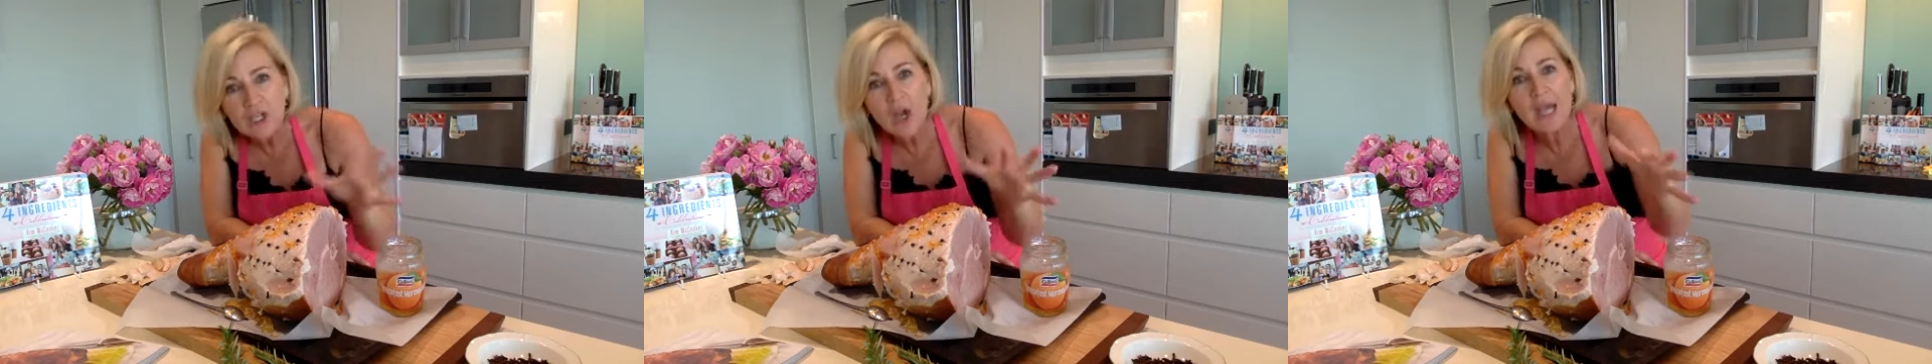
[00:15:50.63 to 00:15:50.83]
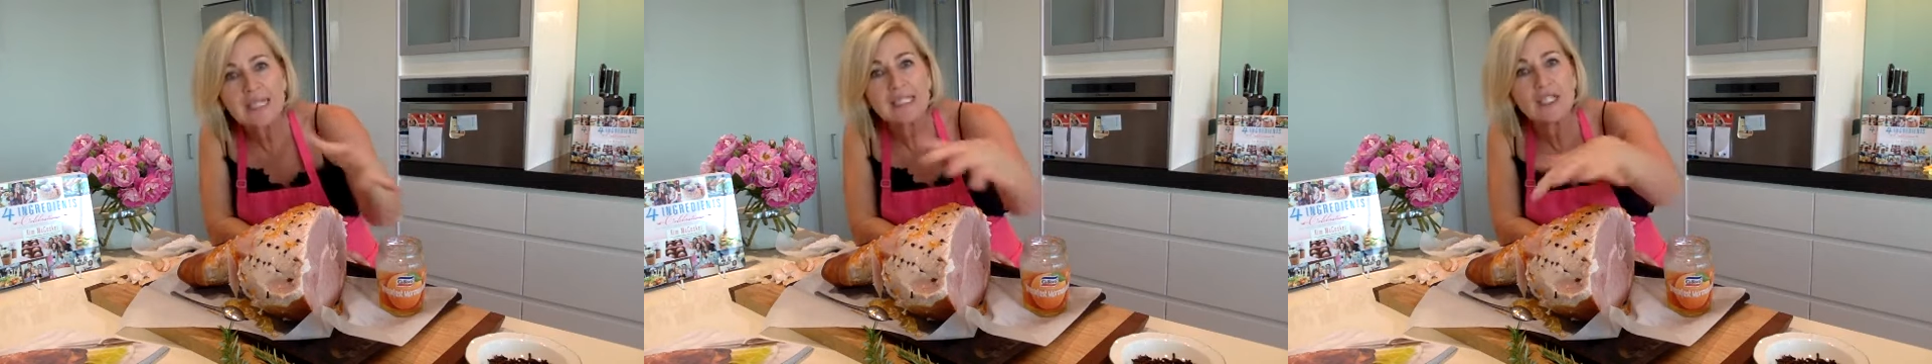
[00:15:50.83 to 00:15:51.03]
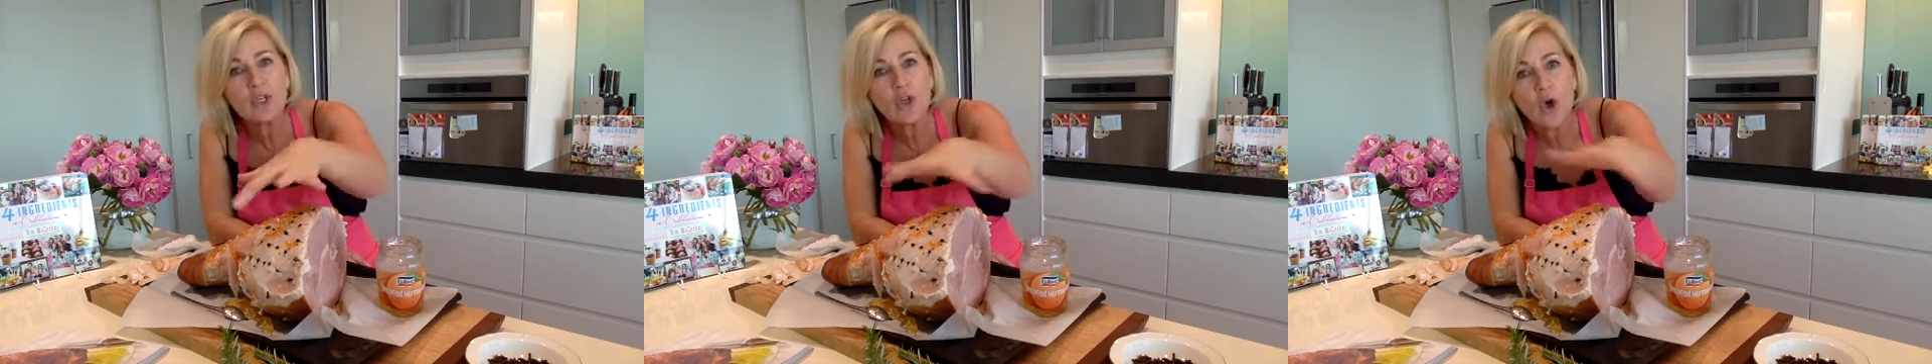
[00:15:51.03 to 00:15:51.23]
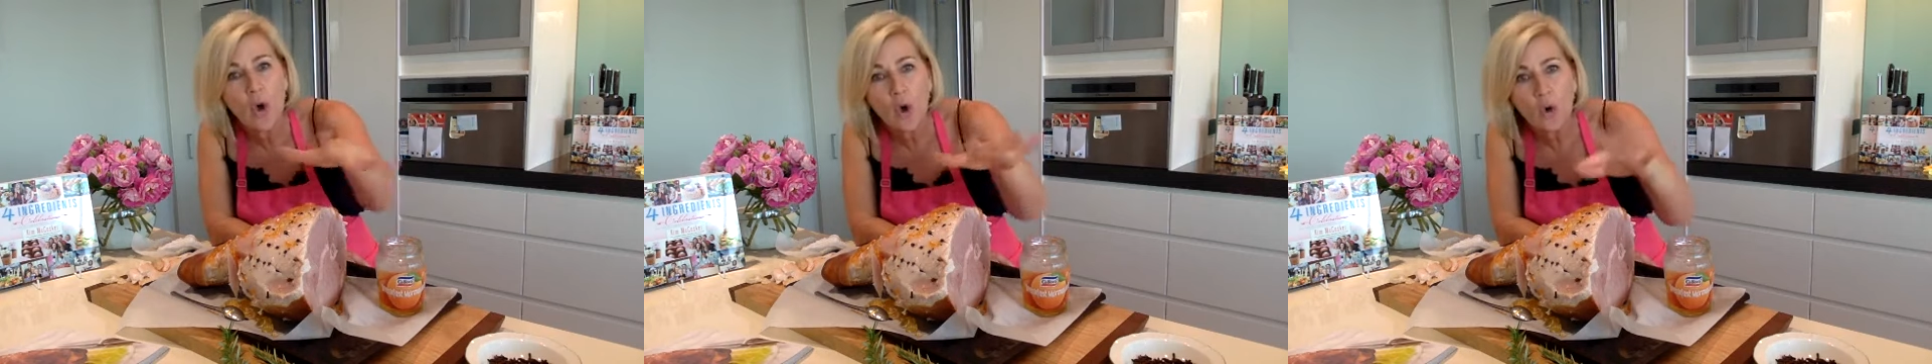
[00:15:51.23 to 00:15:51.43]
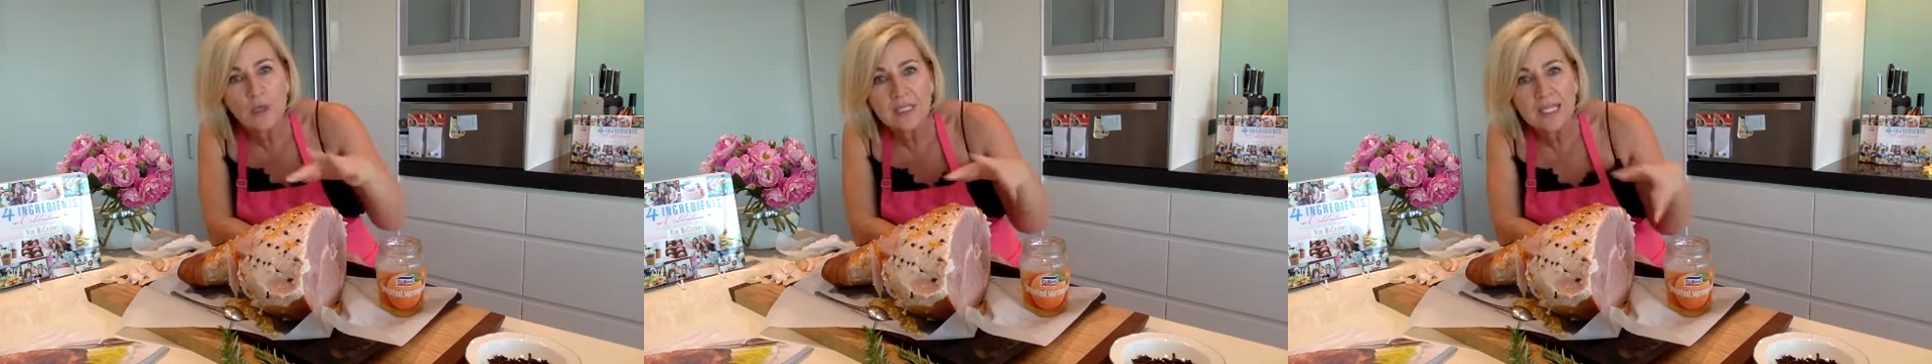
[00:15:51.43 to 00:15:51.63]
nice and
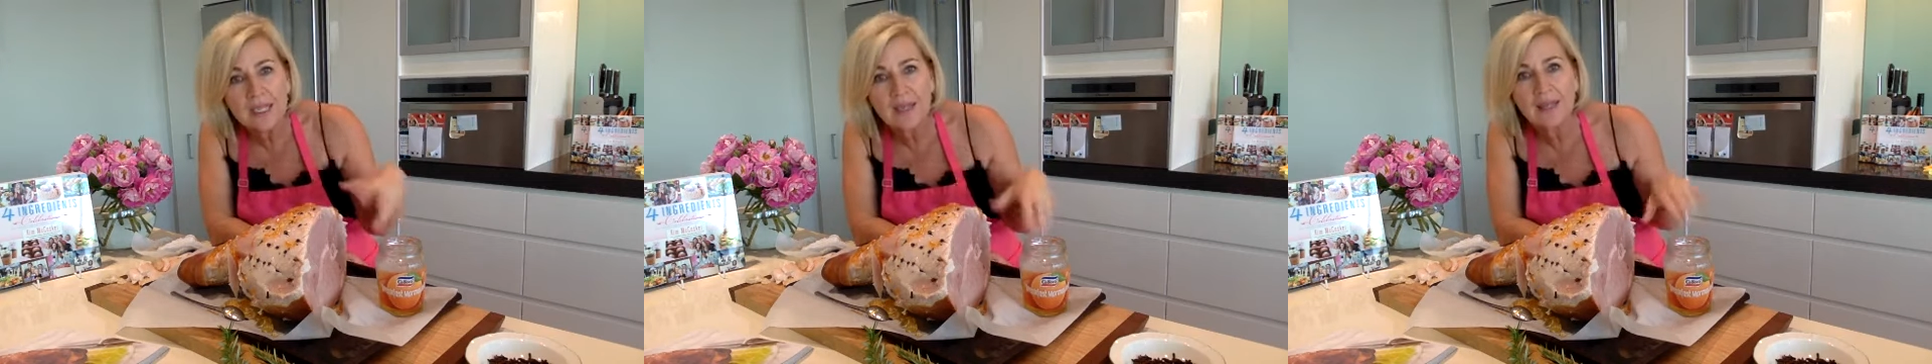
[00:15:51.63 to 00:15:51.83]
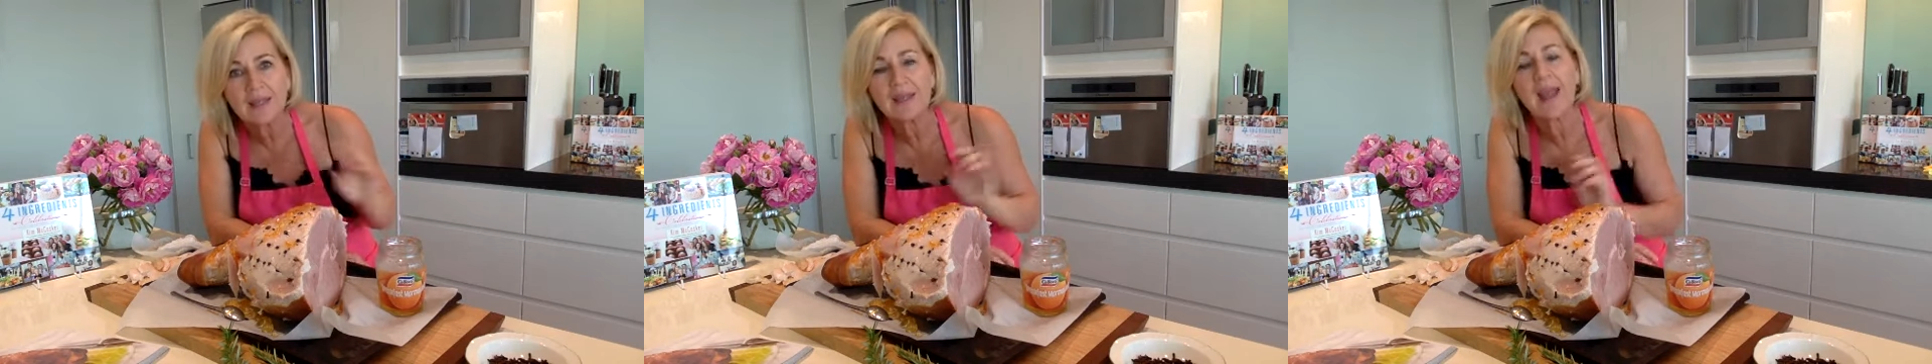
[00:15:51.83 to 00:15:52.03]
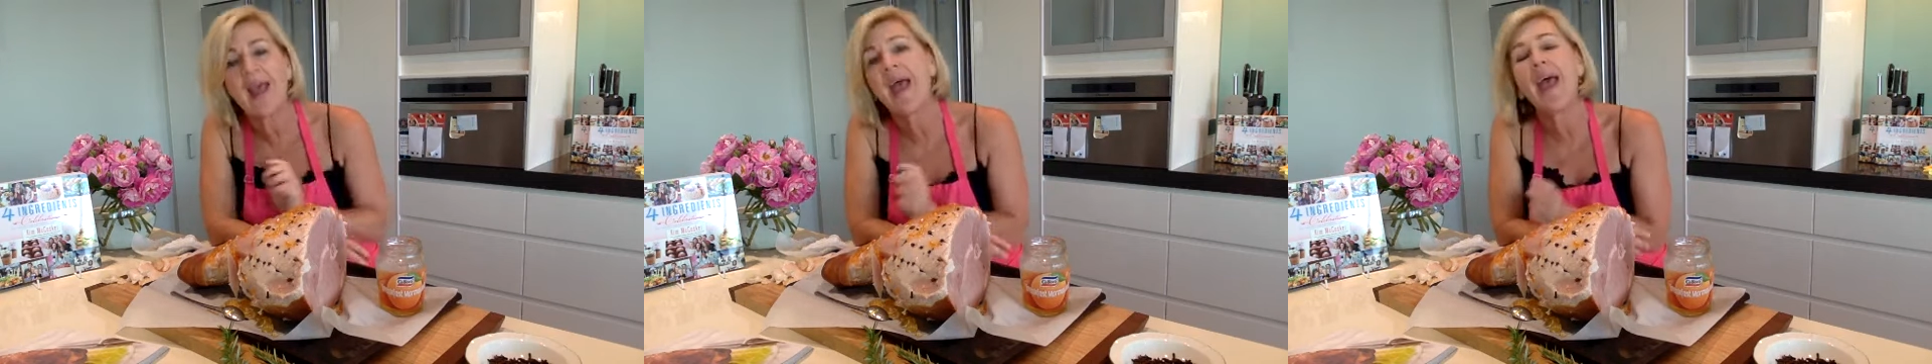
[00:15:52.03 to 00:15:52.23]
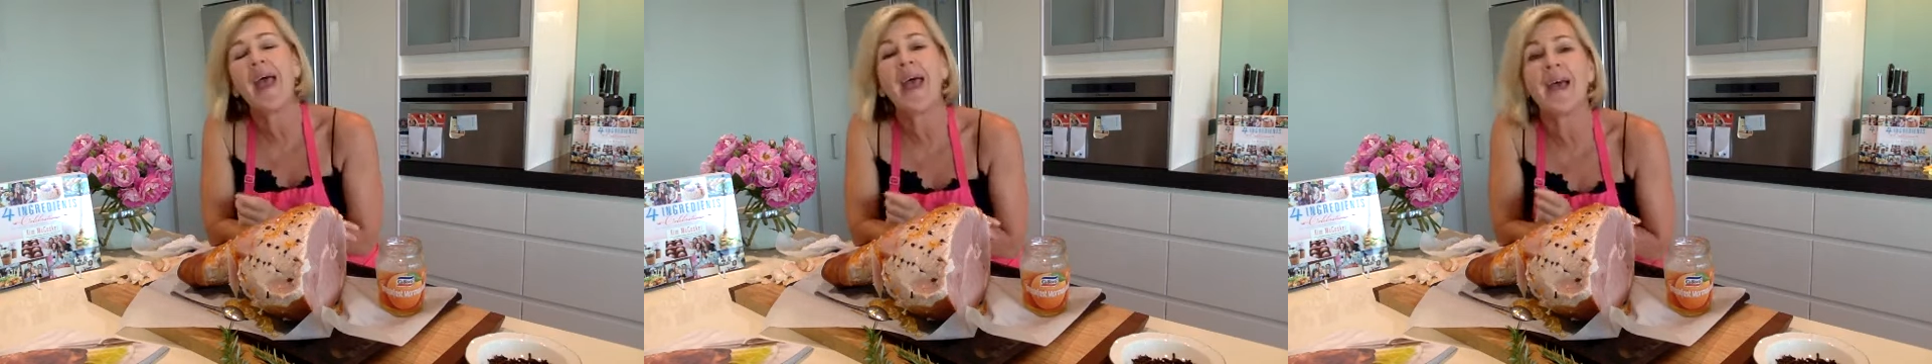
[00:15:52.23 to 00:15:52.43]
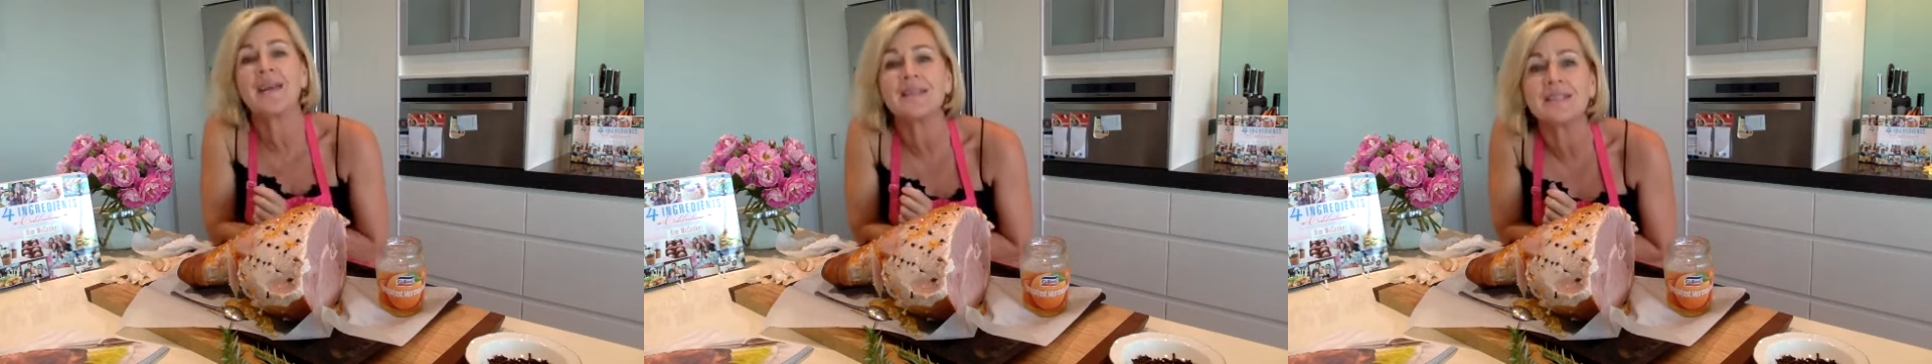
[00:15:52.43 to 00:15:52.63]
golden
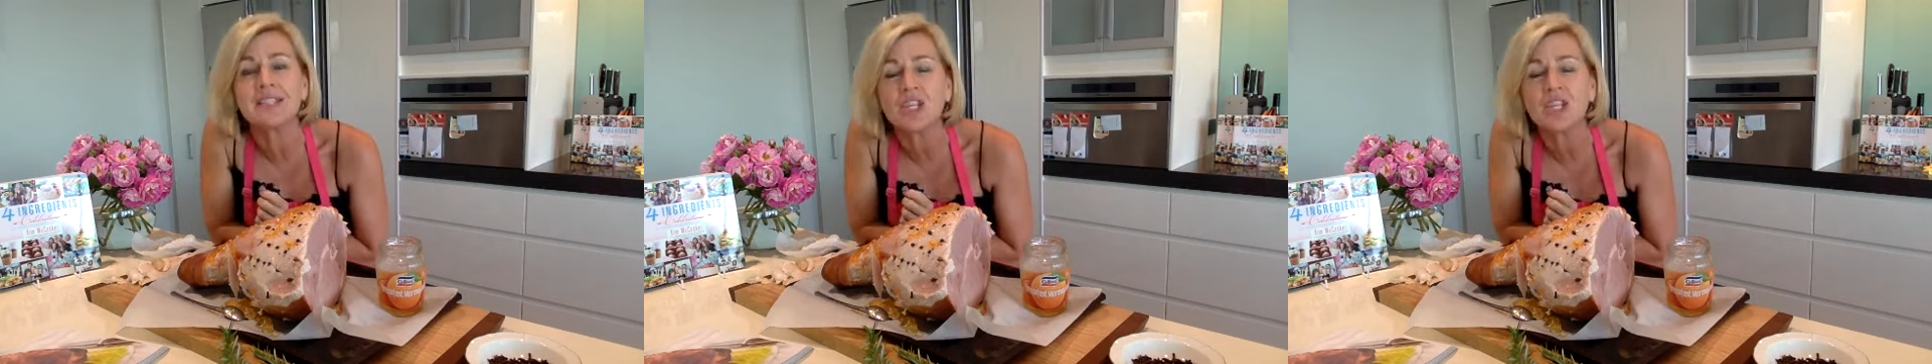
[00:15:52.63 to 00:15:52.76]
and,